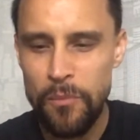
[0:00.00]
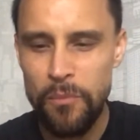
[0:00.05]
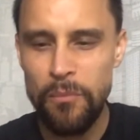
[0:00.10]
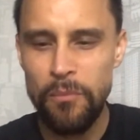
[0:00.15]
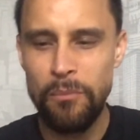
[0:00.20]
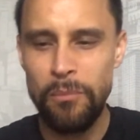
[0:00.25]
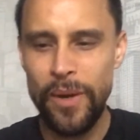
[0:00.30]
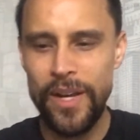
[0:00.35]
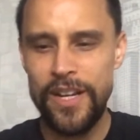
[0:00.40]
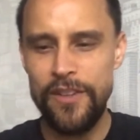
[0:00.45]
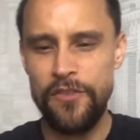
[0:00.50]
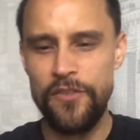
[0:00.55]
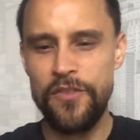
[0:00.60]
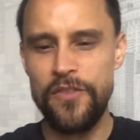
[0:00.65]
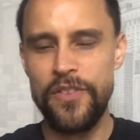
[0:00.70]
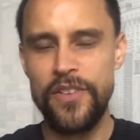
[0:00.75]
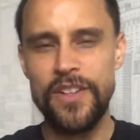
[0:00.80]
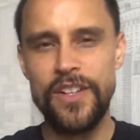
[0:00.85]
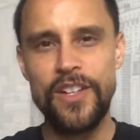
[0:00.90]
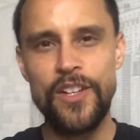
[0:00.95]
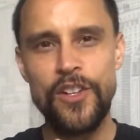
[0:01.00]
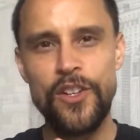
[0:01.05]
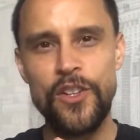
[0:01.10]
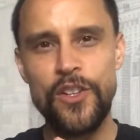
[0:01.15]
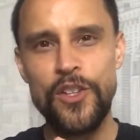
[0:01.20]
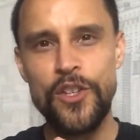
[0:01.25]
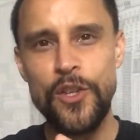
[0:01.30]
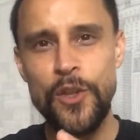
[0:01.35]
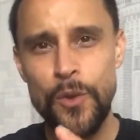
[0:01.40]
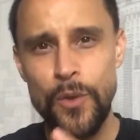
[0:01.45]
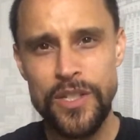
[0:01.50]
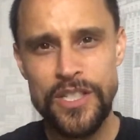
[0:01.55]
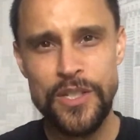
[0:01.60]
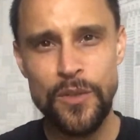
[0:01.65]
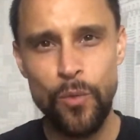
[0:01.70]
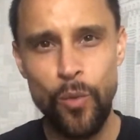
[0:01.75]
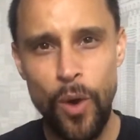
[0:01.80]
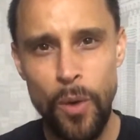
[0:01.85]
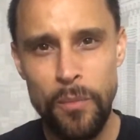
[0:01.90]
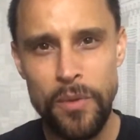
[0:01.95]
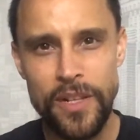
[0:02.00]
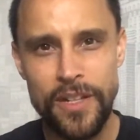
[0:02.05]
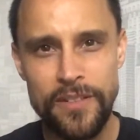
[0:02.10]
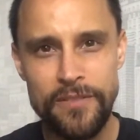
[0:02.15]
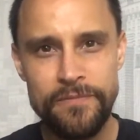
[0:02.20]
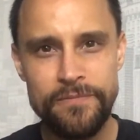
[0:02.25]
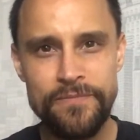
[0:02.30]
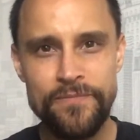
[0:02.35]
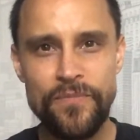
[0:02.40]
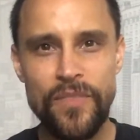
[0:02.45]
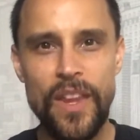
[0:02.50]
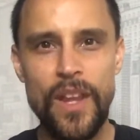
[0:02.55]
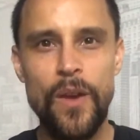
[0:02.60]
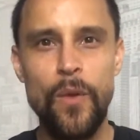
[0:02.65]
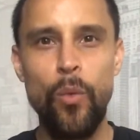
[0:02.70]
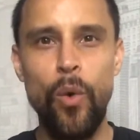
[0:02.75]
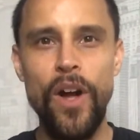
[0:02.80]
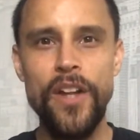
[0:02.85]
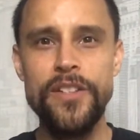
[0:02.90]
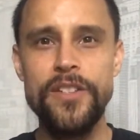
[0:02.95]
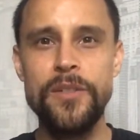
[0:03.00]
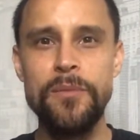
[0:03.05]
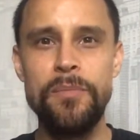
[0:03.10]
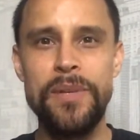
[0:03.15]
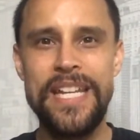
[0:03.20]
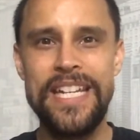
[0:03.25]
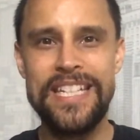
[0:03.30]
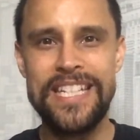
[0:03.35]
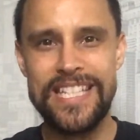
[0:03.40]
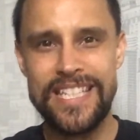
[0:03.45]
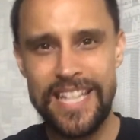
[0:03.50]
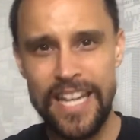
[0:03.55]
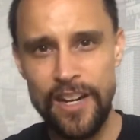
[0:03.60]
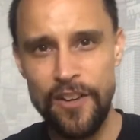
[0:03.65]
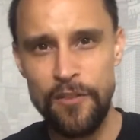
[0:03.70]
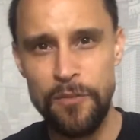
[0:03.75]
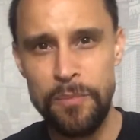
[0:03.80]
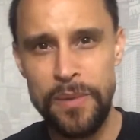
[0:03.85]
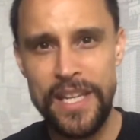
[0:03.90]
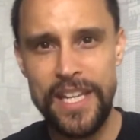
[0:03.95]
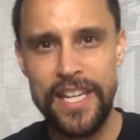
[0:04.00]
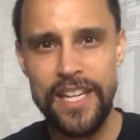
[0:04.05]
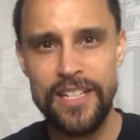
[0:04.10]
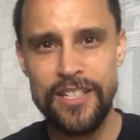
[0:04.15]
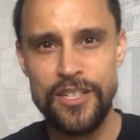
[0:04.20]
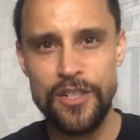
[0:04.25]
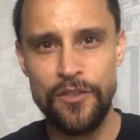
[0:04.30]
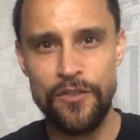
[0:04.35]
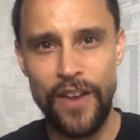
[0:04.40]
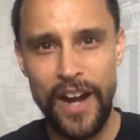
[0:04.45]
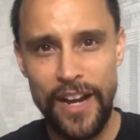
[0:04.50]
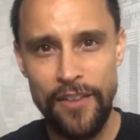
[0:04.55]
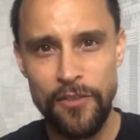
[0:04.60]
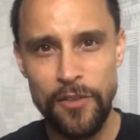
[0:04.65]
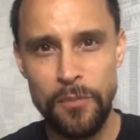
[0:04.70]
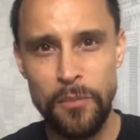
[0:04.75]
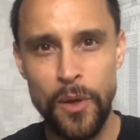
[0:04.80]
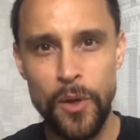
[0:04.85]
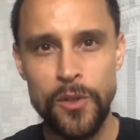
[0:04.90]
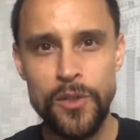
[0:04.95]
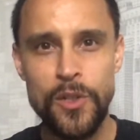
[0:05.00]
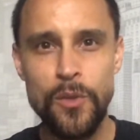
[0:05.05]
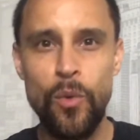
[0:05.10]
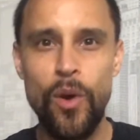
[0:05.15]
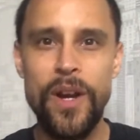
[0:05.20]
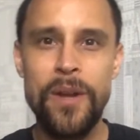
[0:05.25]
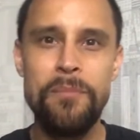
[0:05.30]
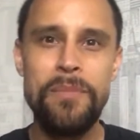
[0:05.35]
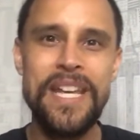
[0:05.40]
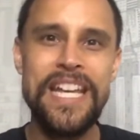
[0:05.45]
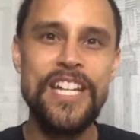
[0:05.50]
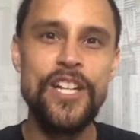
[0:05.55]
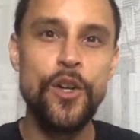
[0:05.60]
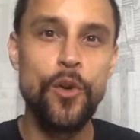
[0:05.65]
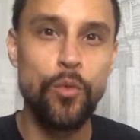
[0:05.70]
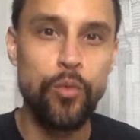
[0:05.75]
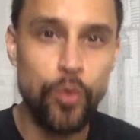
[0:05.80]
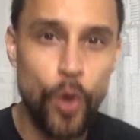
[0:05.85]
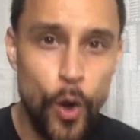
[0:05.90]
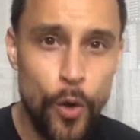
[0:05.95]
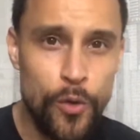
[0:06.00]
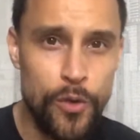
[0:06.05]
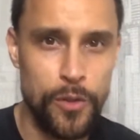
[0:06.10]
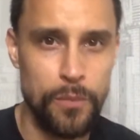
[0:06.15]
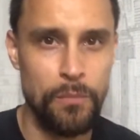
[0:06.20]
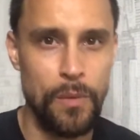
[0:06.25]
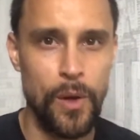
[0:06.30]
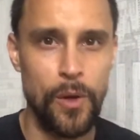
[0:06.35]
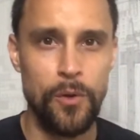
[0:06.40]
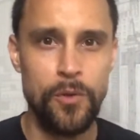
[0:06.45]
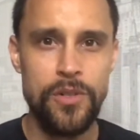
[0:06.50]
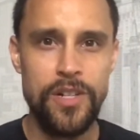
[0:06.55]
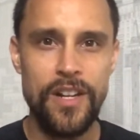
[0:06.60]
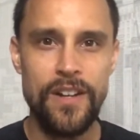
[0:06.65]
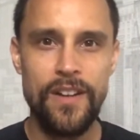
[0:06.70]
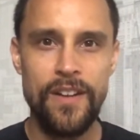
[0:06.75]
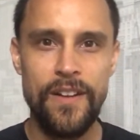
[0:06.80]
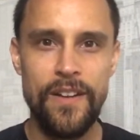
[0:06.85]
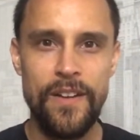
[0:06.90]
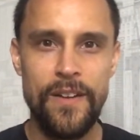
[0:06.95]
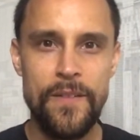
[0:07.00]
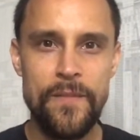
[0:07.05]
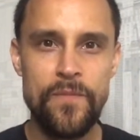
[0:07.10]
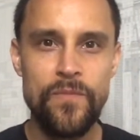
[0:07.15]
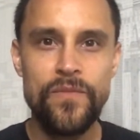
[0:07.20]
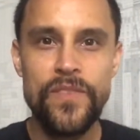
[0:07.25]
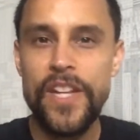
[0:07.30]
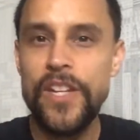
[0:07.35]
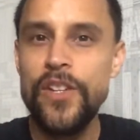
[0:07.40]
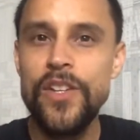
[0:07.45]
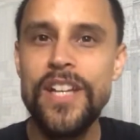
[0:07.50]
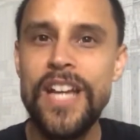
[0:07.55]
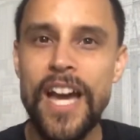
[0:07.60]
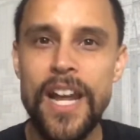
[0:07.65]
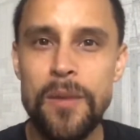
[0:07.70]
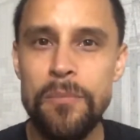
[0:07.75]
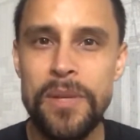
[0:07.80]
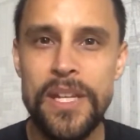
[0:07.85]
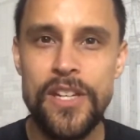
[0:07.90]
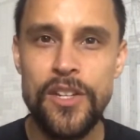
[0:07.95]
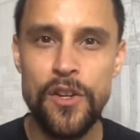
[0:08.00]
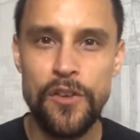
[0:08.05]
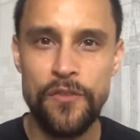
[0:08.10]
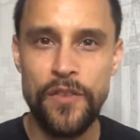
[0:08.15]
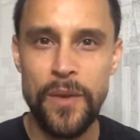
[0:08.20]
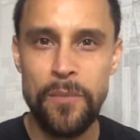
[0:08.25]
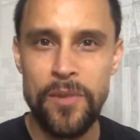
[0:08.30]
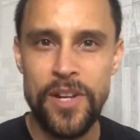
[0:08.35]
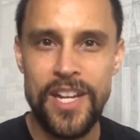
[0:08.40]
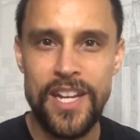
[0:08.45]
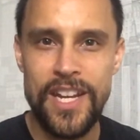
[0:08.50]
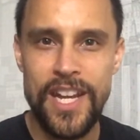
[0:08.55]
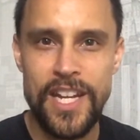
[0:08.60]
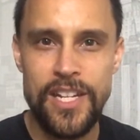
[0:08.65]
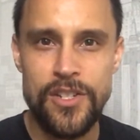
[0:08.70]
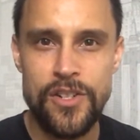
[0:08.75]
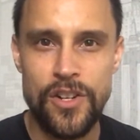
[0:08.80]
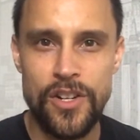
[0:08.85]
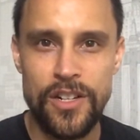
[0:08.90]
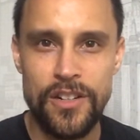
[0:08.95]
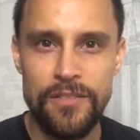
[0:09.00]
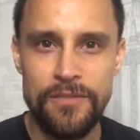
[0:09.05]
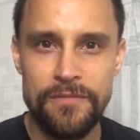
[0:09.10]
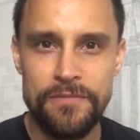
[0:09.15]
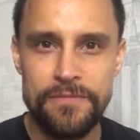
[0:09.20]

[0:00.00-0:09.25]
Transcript: if you as a woman want to be, instead of being in survival mode, you want to be in growth mode, then you got to be in your feminine nature.